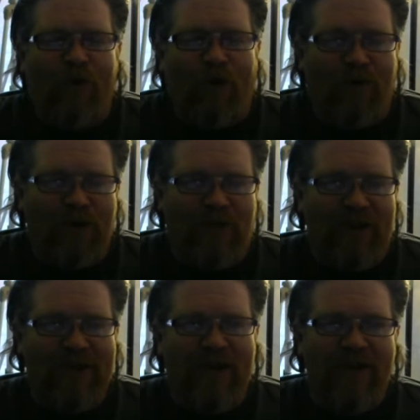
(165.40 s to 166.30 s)
forward with
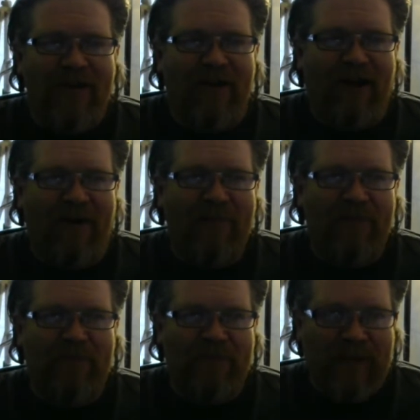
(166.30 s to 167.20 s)
this,
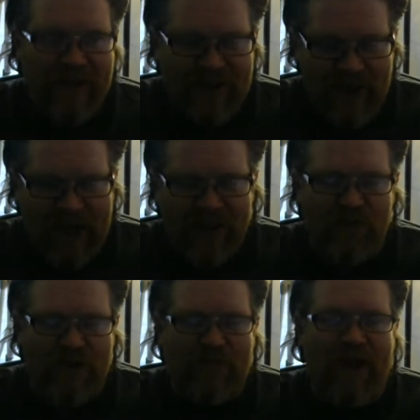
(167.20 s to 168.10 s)
Jason
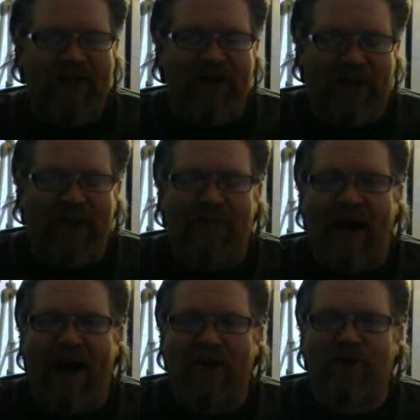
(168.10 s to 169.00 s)
was basically
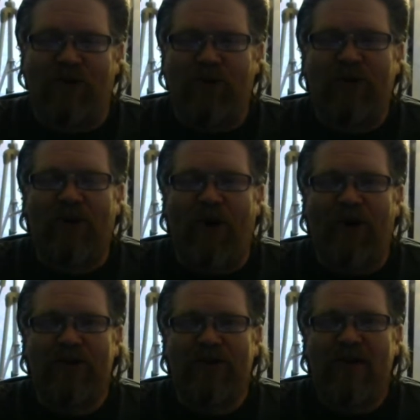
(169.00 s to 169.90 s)
buying stolen
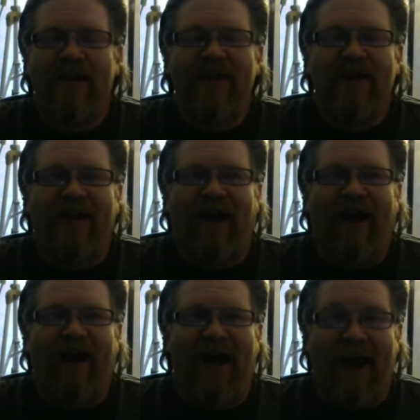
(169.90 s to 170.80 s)
cards.
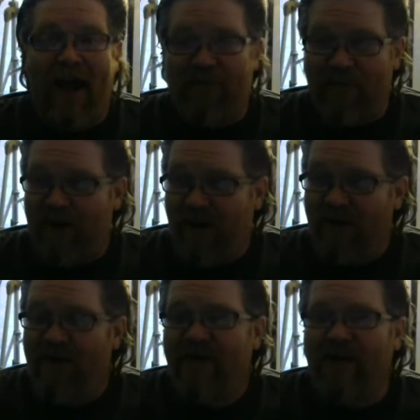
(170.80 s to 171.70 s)
I have them
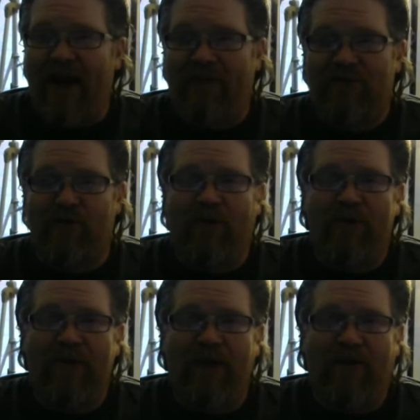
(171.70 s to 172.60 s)
here. I have two of
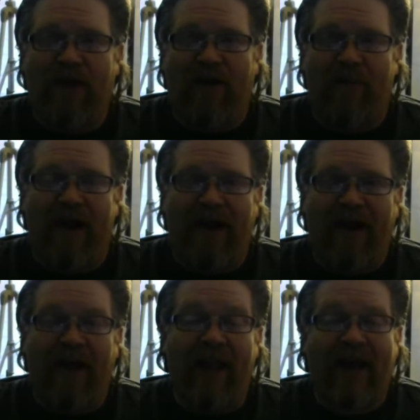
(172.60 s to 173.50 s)
them here that are my
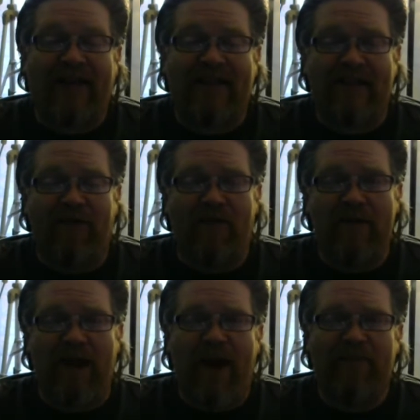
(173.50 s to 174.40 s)
Galactic set from
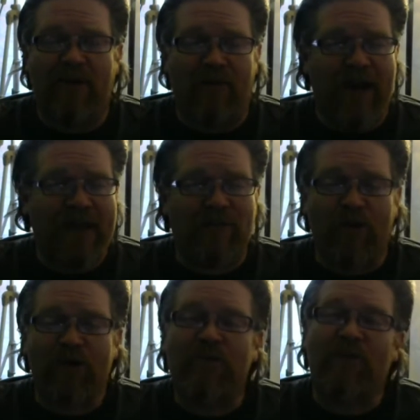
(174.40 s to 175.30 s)
Topps that were not
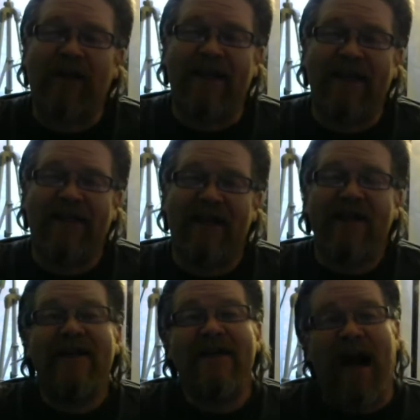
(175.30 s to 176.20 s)
supposed to be released.
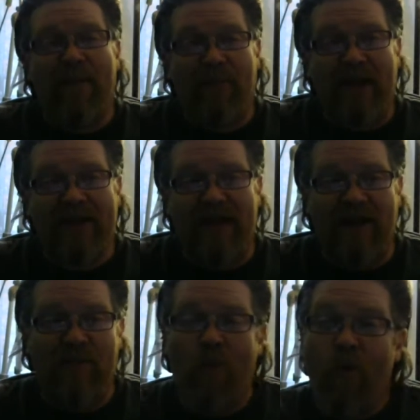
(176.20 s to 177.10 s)
I busted
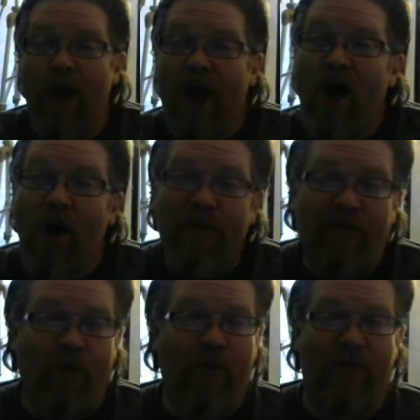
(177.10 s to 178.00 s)
him well
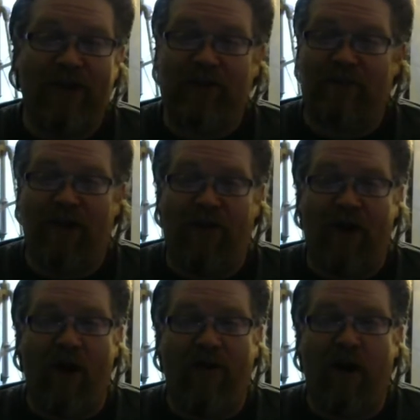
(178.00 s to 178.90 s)
before this stuff
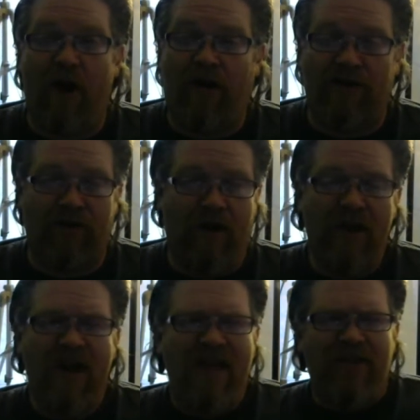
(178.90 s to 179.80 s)
out August 3rd.
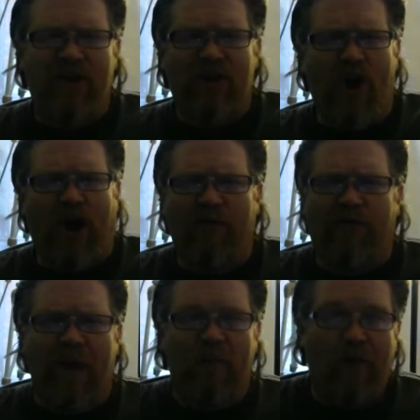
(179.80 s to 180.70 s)
You're talking
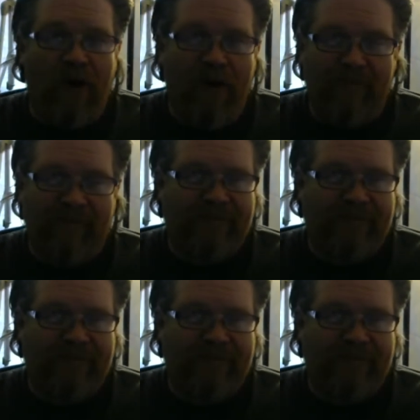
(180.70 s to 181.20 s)
February.